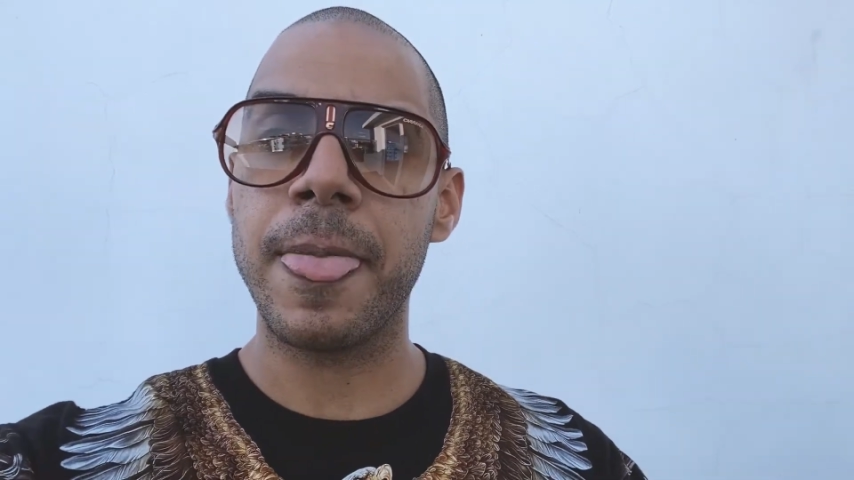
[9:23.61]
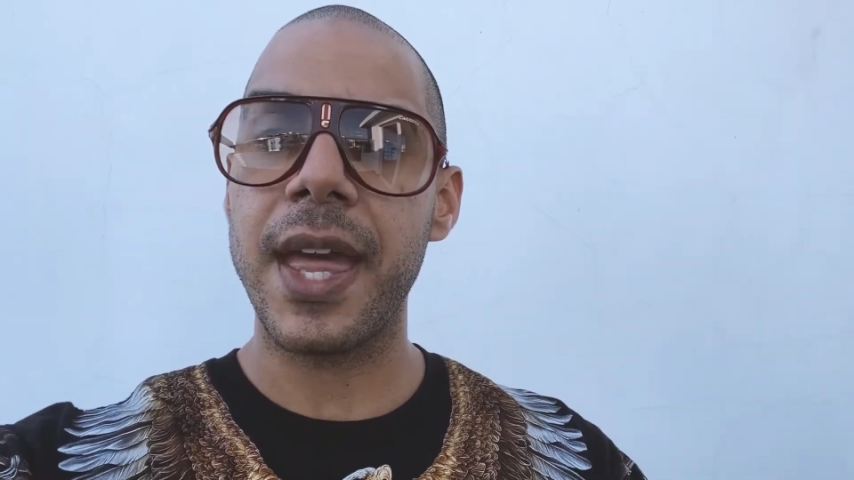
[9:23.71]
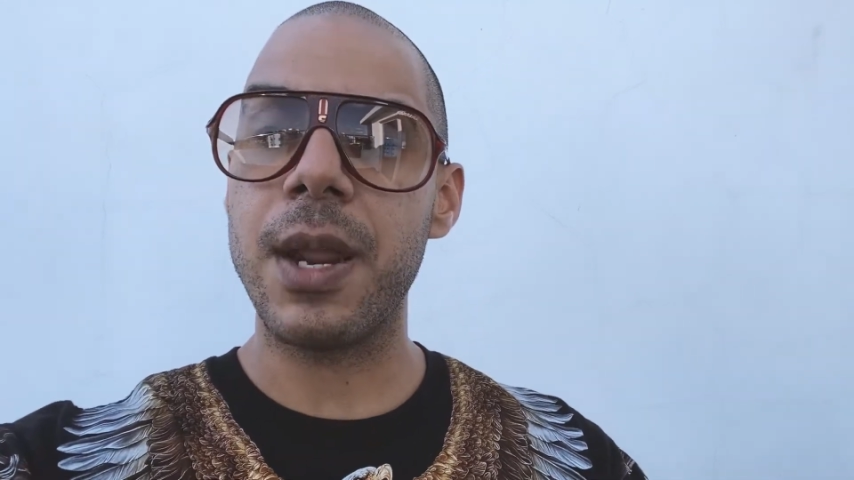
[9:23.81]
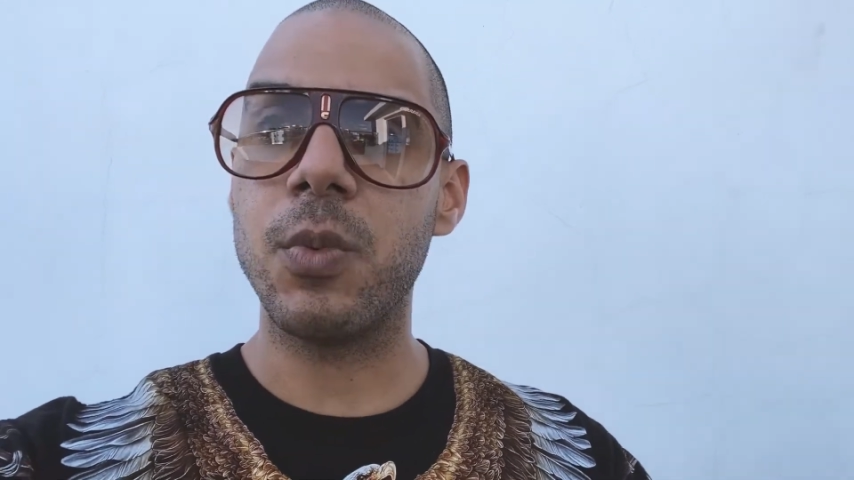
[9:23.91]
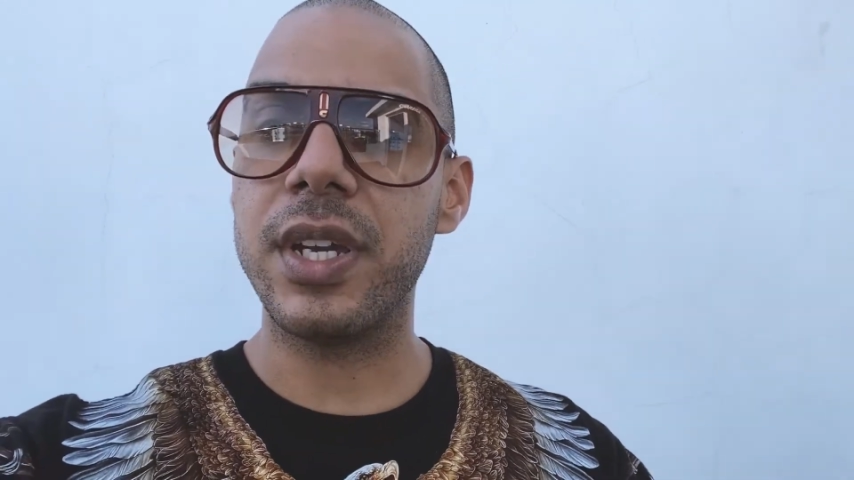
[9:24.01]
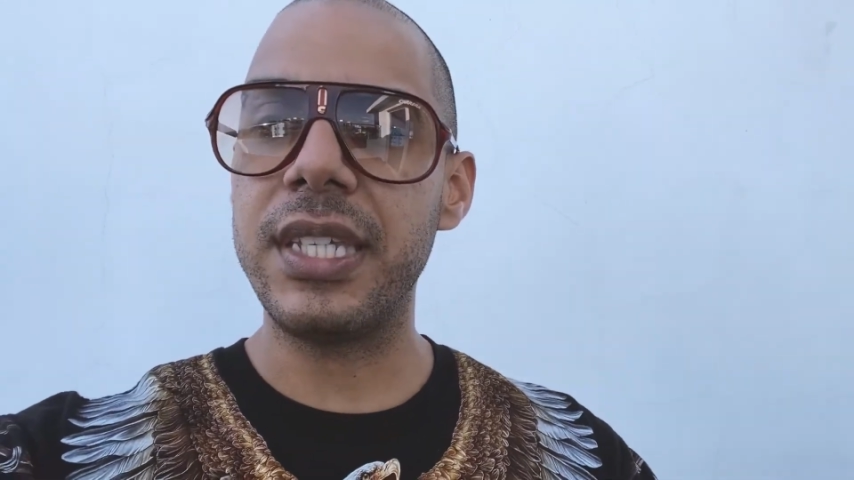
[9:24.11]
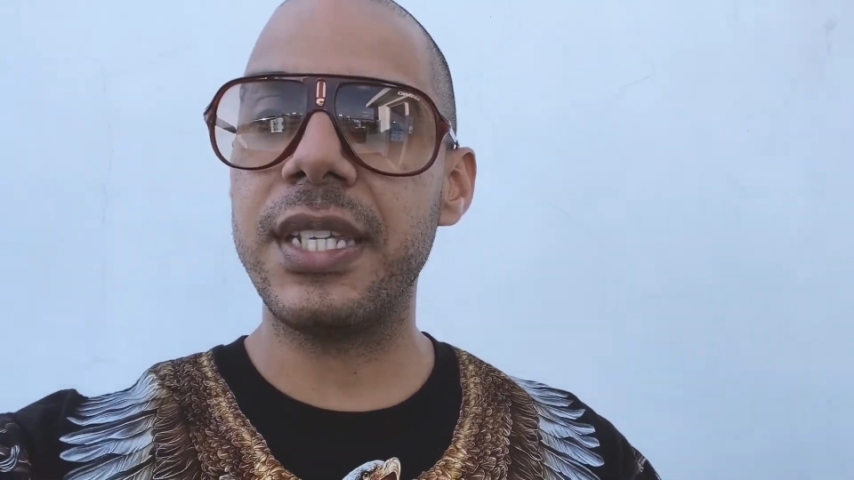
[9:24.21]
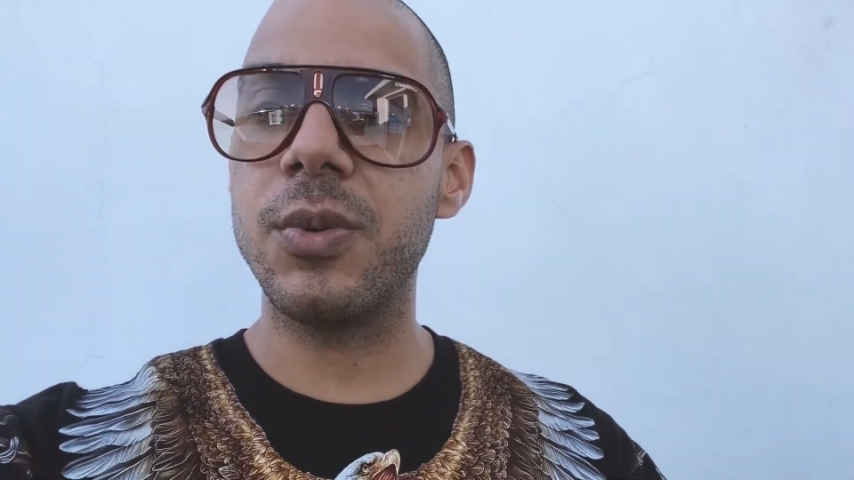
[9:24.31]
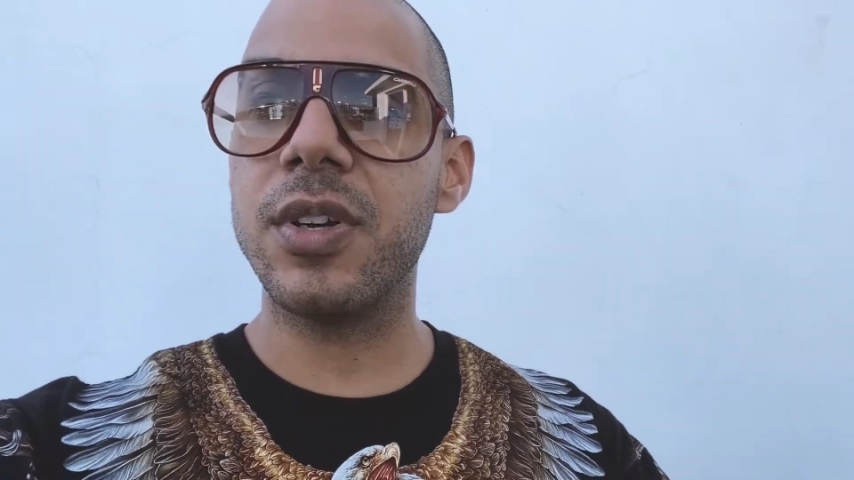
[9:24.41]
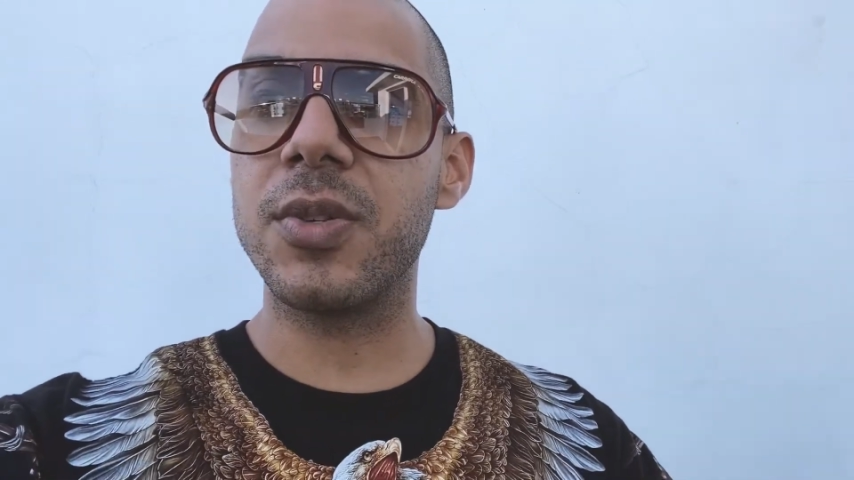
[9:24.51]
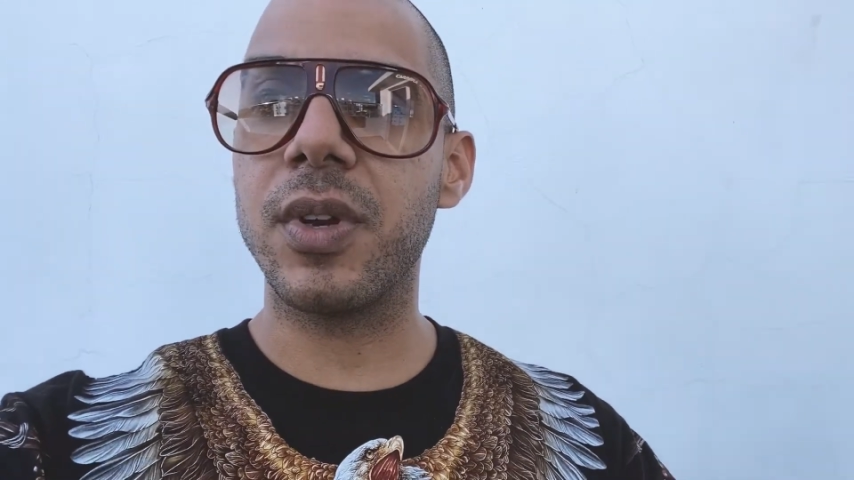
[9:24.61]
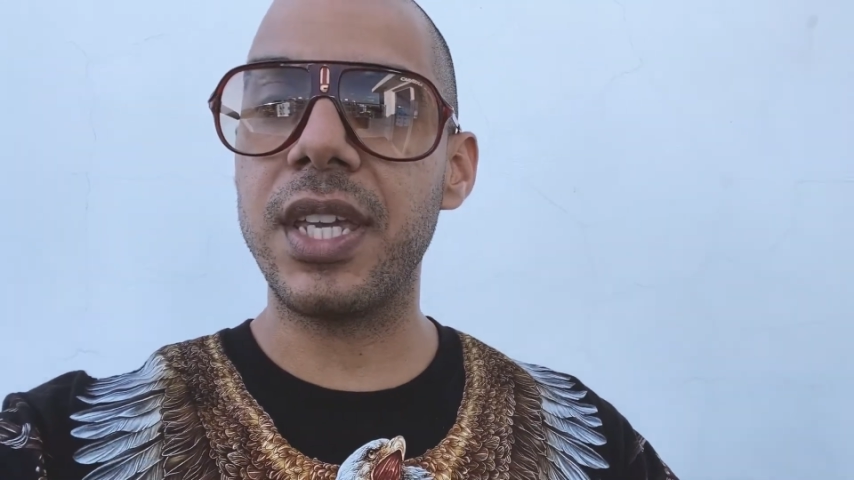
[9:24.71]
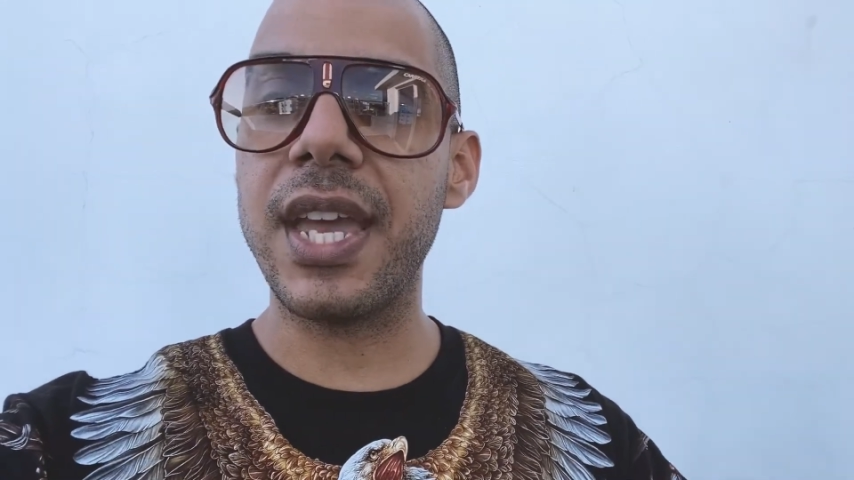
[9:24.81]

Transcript: And what he did was, when he